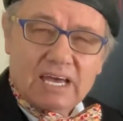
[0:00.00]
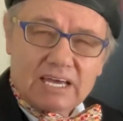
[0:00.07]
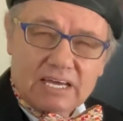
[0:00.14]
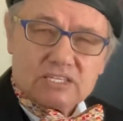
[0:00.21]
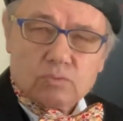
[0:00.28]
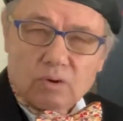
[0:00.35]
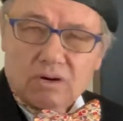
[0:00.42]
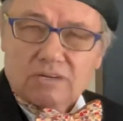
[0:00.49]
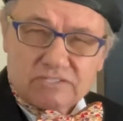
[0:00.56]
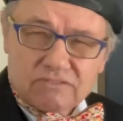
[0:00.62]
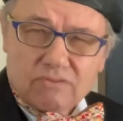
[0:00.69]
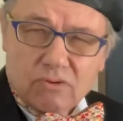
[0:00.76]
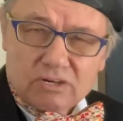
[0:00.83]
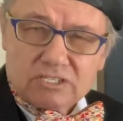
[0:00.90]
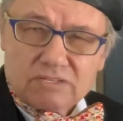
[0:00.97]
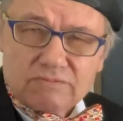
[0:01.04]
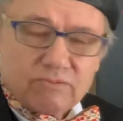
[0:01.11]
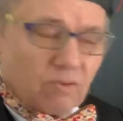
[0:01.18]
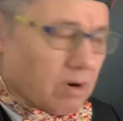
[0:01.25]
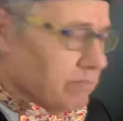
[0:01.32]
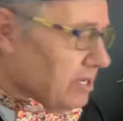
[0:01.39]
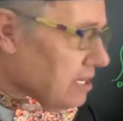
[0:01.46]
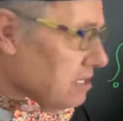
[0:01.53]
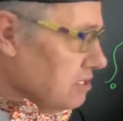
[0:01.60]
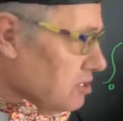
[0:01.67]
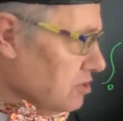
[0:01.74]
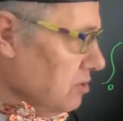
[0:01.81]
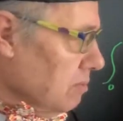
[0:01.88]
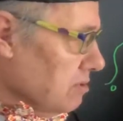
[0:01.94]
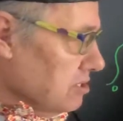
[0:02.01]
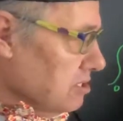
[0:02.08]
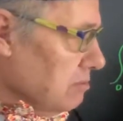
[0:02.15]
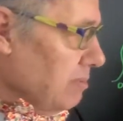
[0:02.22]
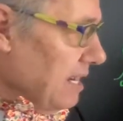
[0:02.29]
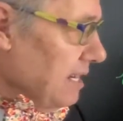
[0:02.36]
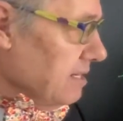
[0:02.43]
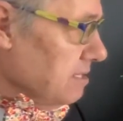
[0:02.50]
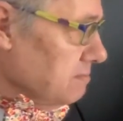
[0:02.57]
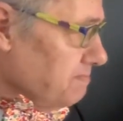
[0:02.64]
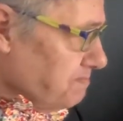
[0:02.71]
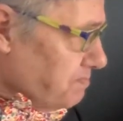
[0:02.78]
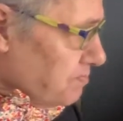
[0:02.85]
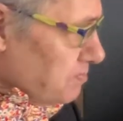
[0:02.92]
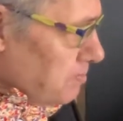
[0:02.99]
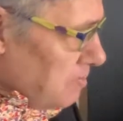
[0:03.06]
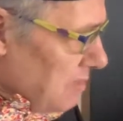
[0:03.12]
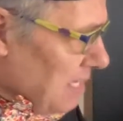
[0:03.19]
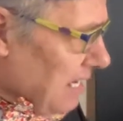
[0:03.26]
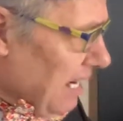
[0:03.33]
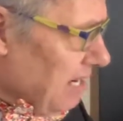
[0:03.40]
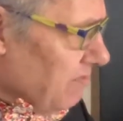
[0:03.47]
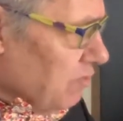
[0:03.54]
as well as, of course, informing consumers about it. And of